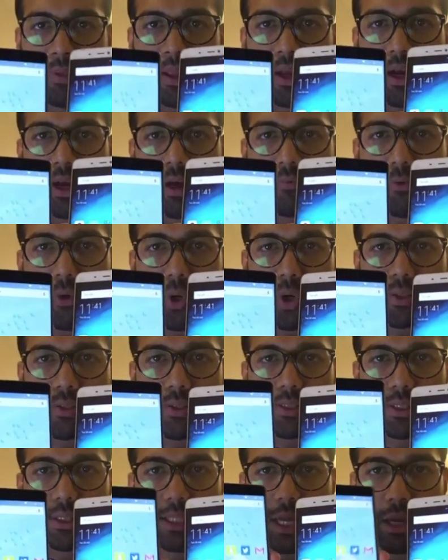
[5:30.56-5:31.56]
Of
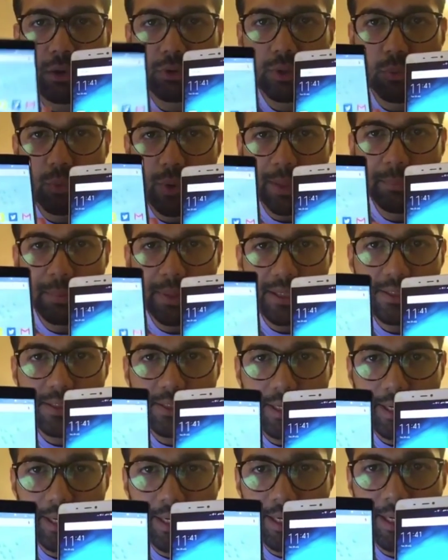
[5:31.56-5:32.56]
course, now the OnePlus
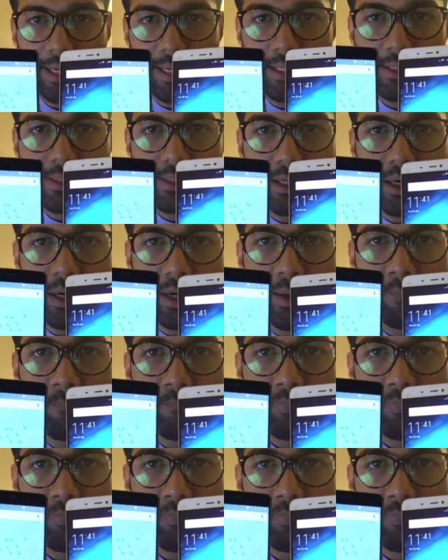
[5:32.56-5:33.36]
3 is a